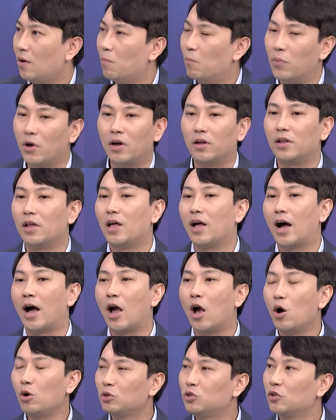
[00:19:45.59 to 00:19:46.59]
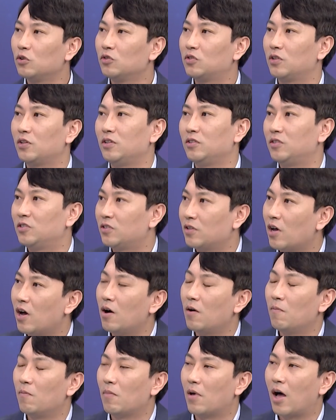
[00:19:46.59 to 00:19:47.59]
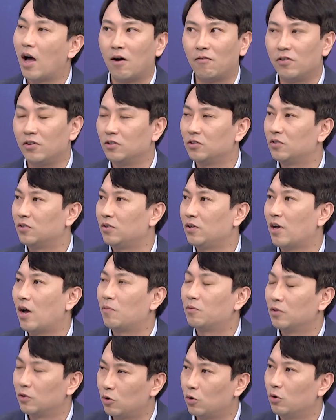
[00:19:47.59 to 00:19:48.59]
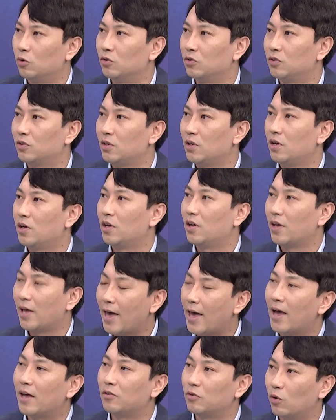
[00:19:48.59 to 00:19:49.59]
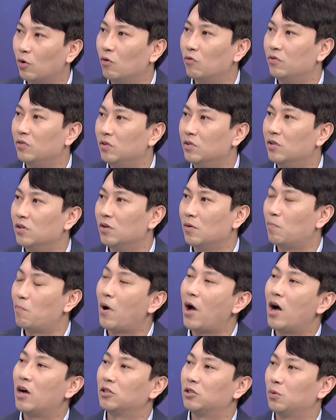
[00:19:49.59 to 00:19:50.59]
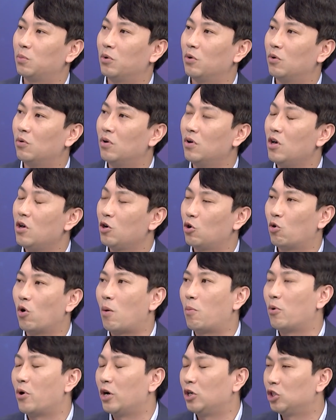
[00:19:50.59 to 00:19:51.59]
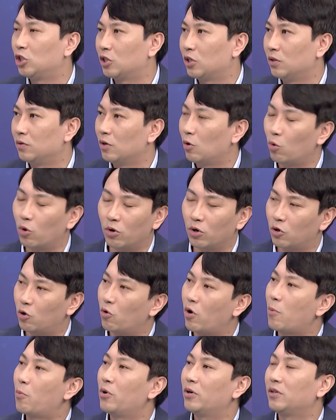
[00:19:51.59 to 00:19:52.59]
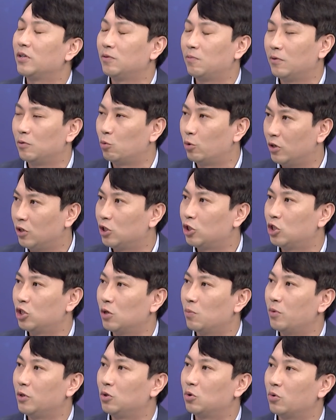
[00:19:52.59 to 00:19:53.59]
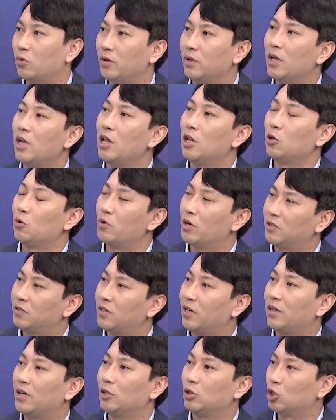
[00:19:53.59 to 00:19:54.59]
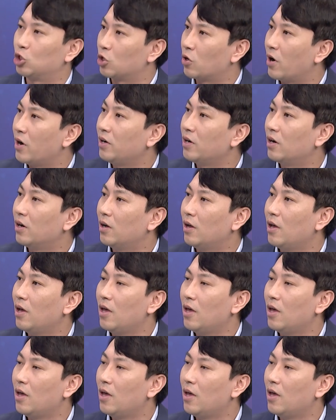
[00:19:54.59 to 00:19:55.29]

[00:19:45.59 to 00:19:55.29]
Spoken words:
But I also see some obviously obstacles ahead of the possible cooperation or cooperative relationship between United States and China.